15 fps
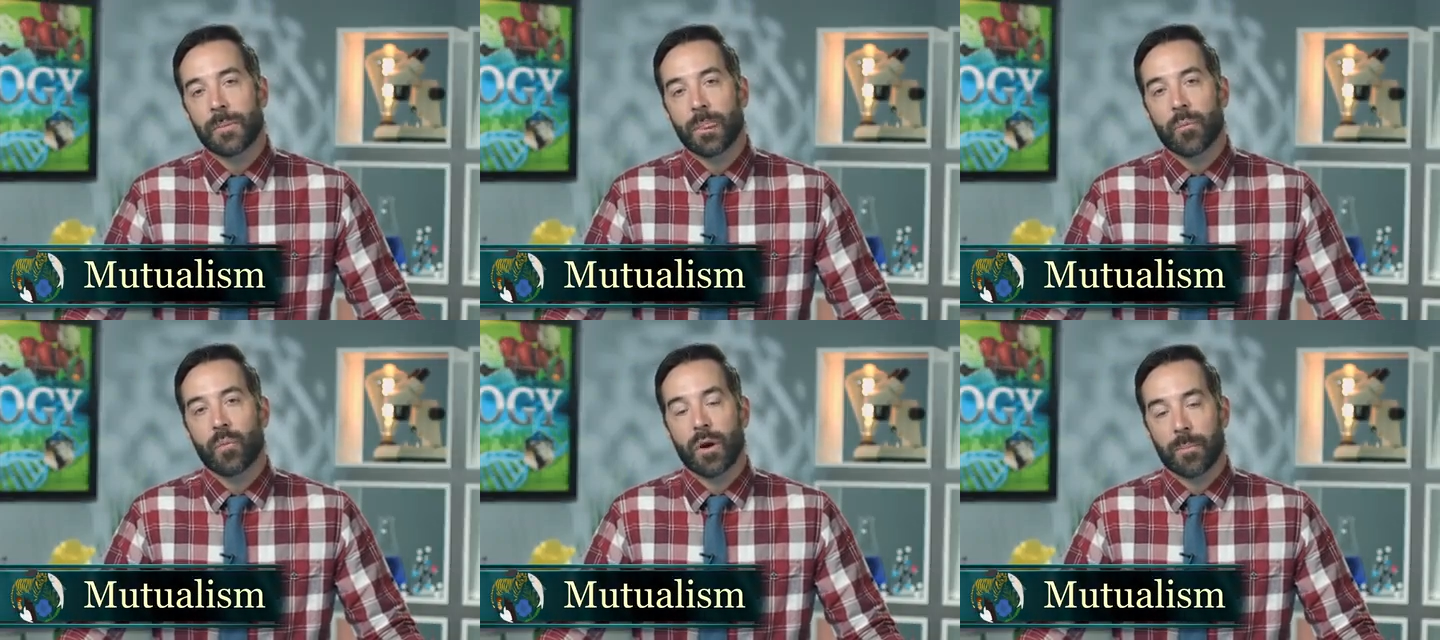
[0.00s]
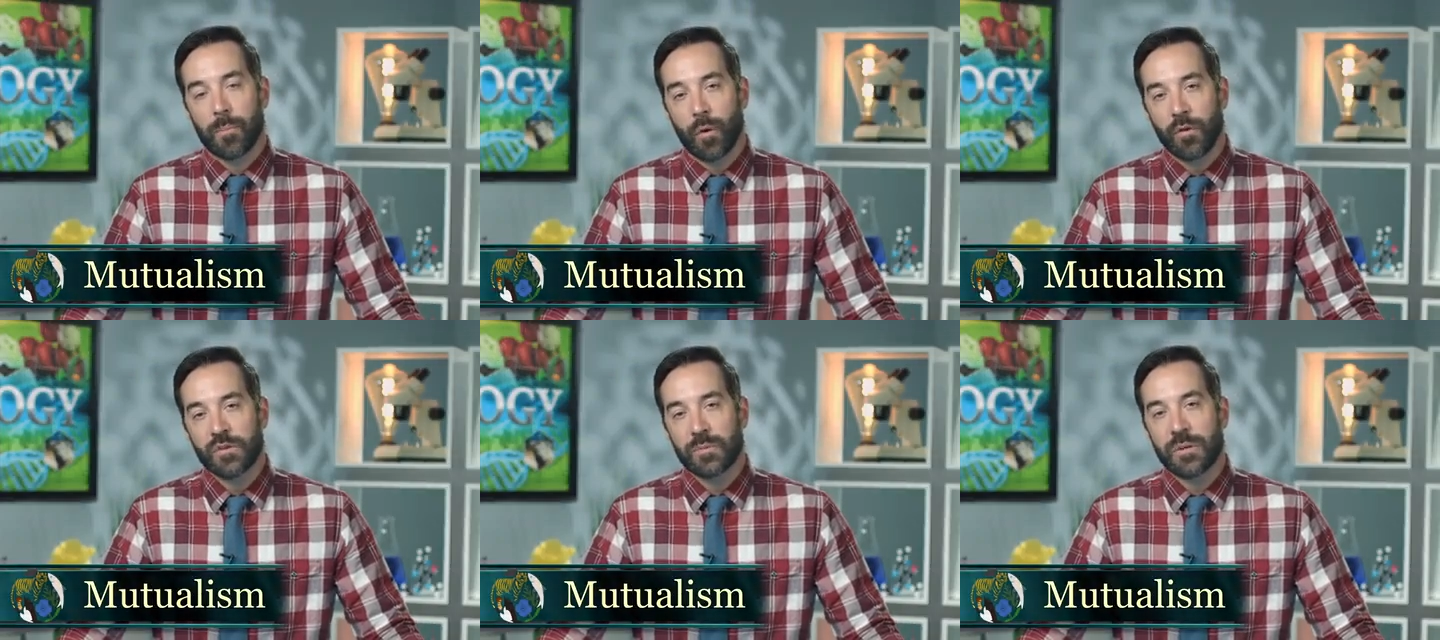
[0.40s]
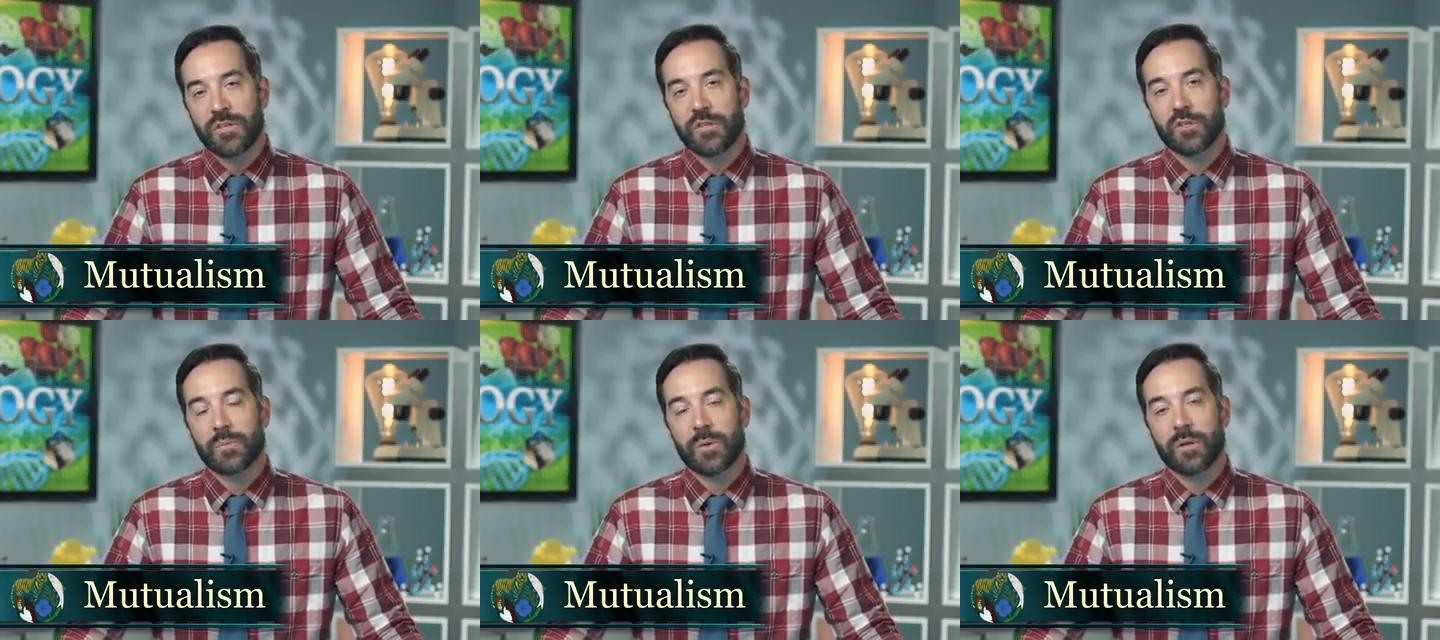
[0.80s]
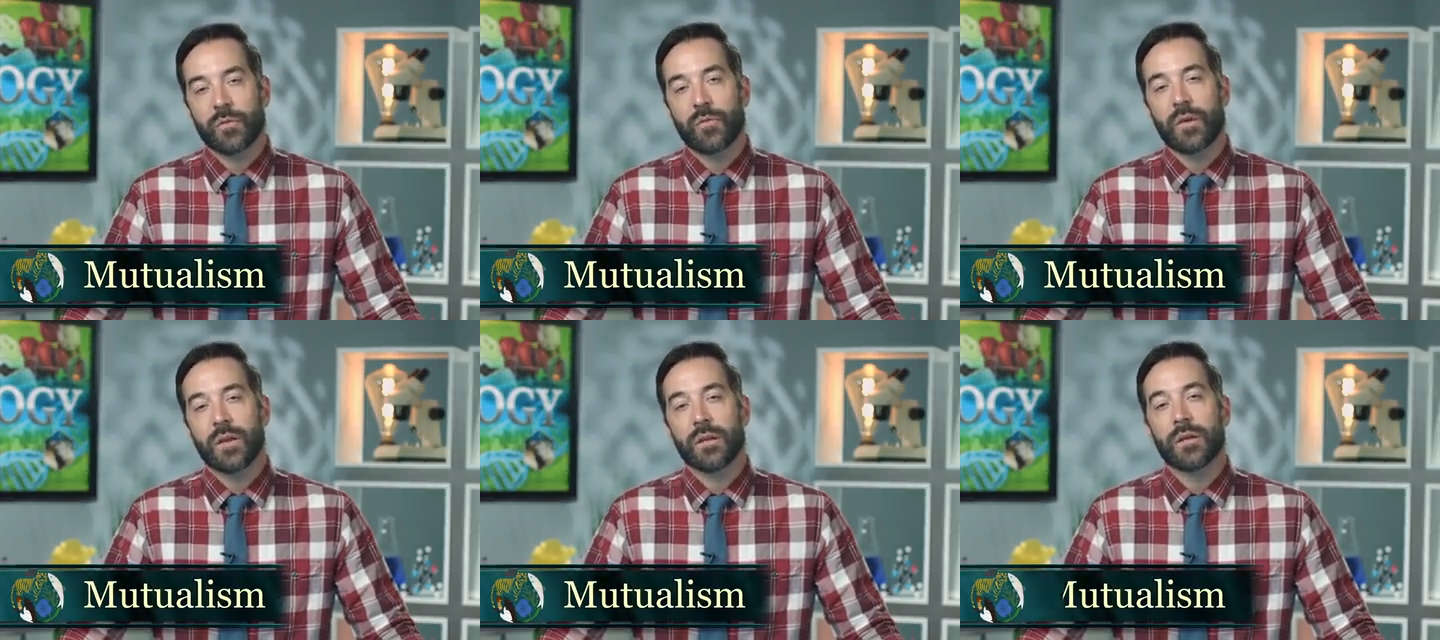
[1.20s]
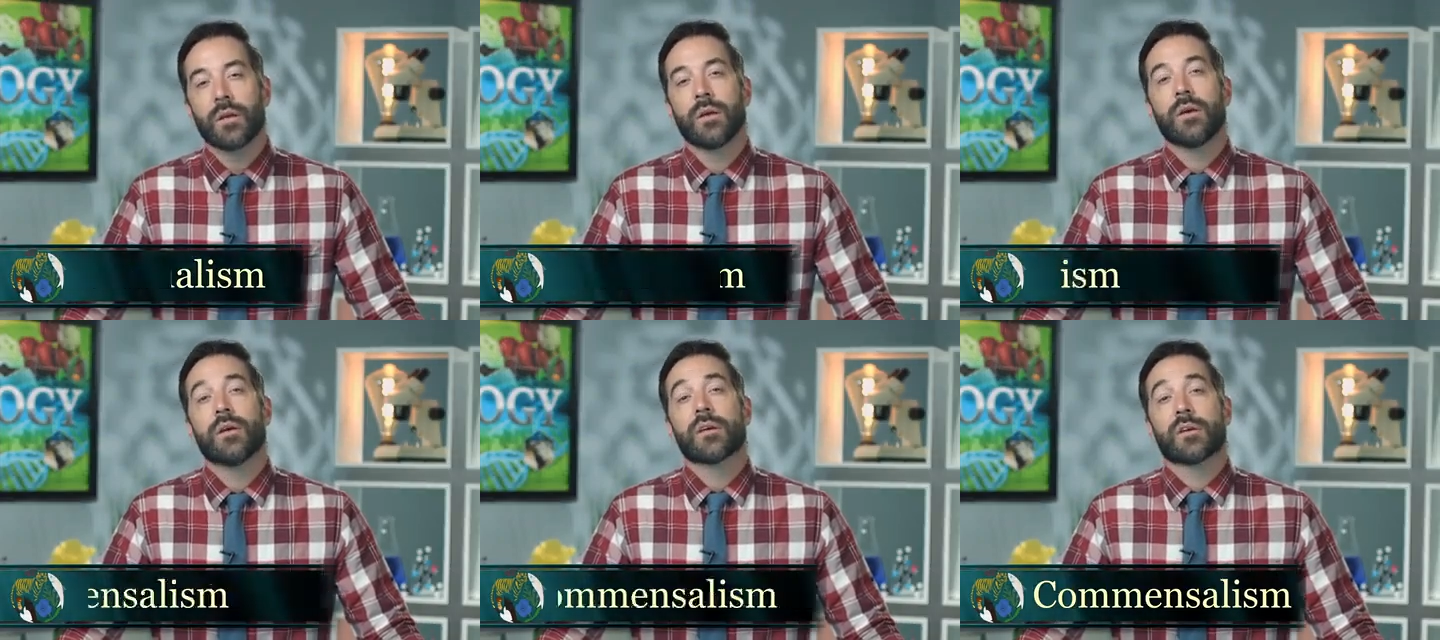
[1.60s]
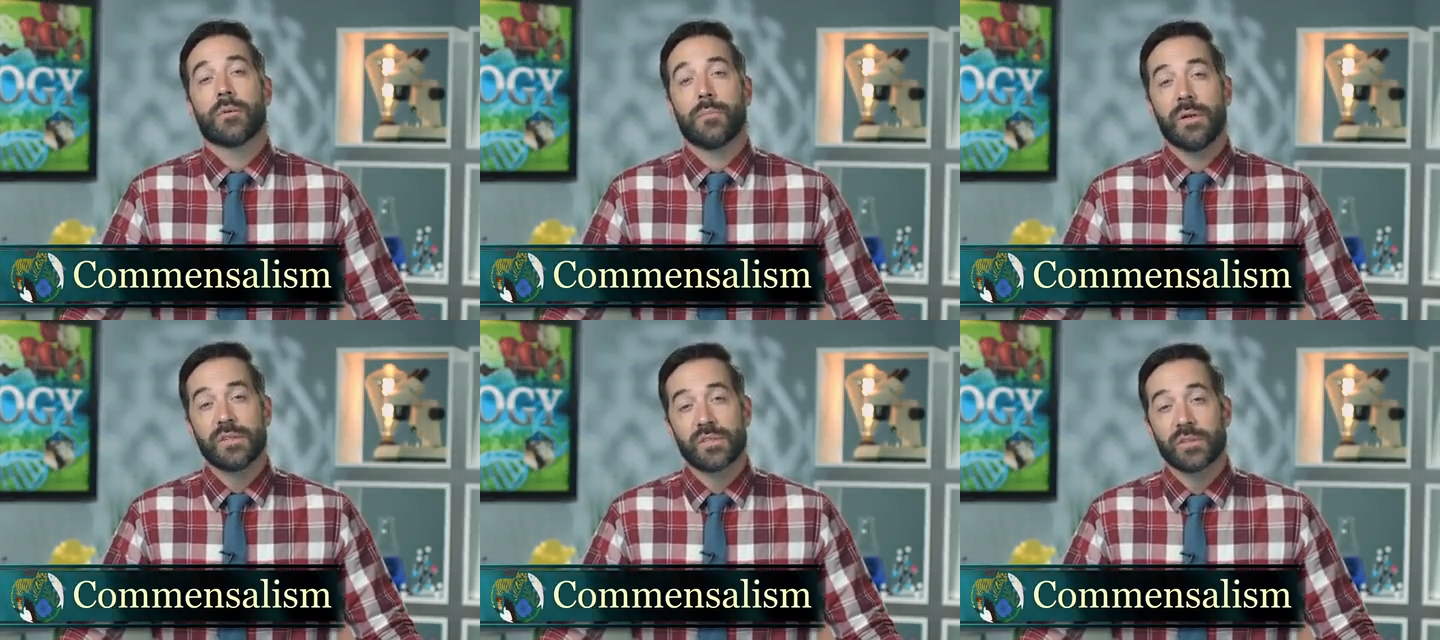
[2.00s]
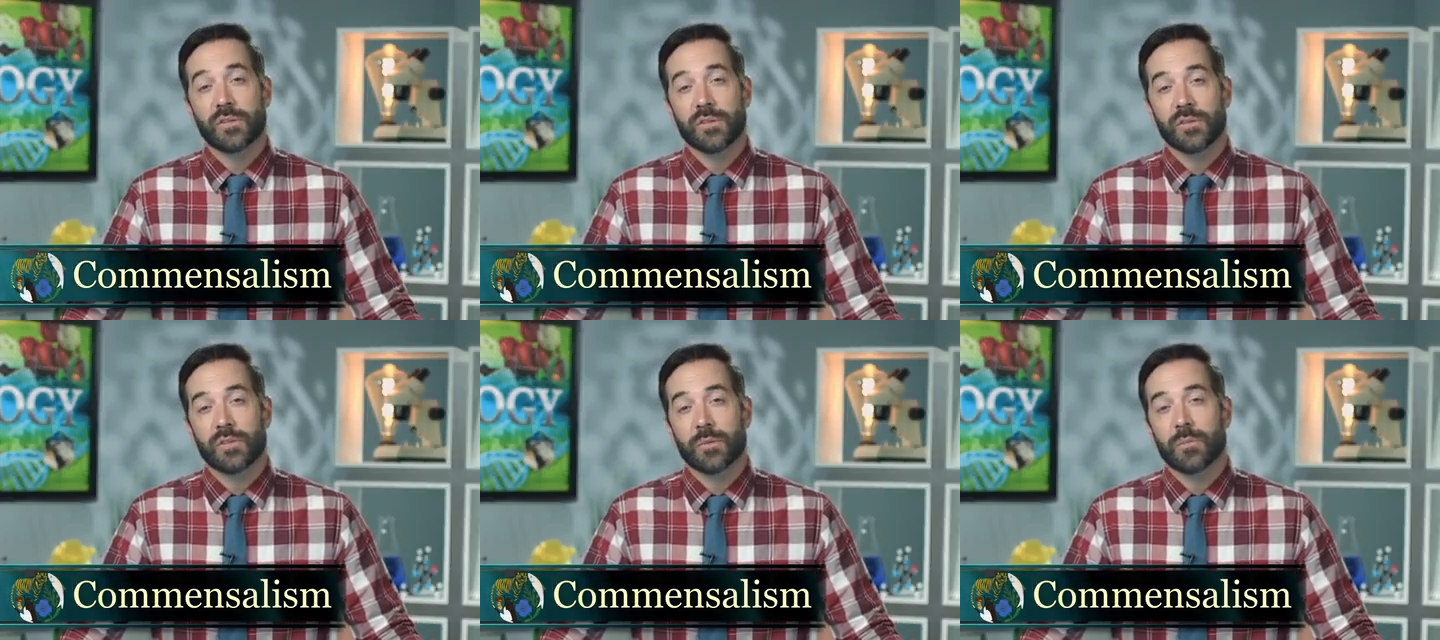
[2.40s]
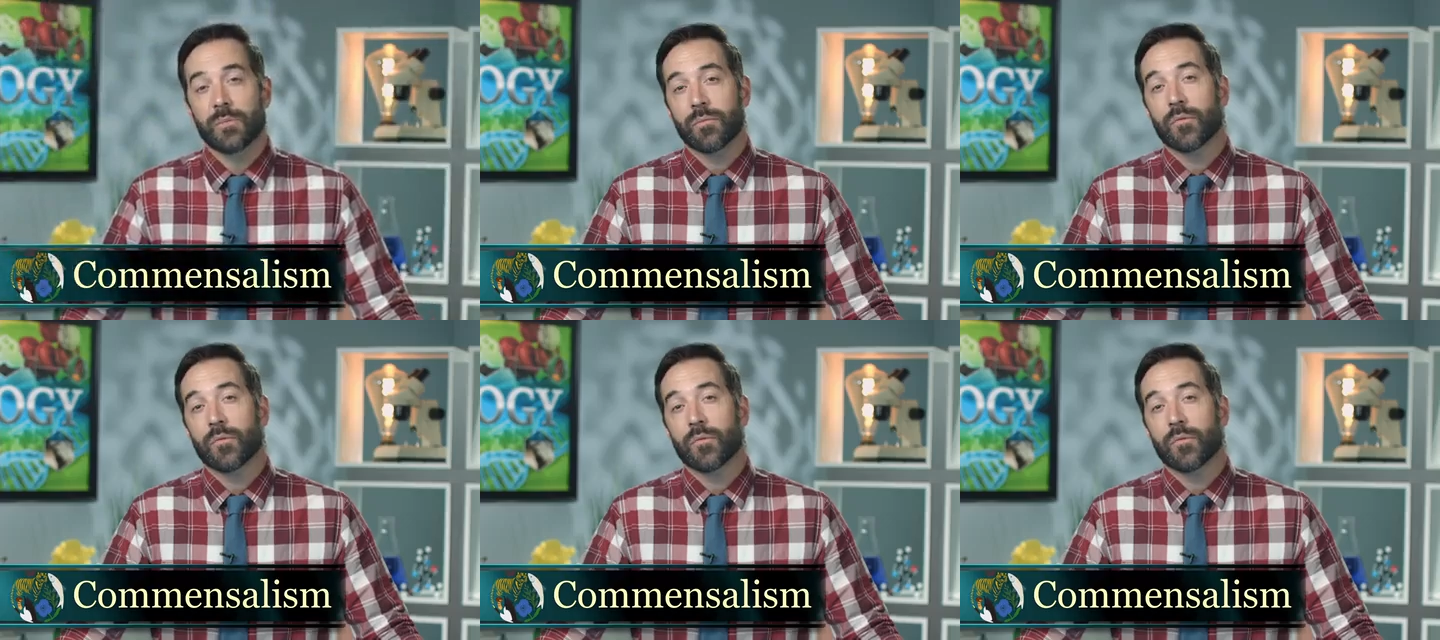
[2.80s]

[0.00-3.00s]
where both species benefit, commensalism,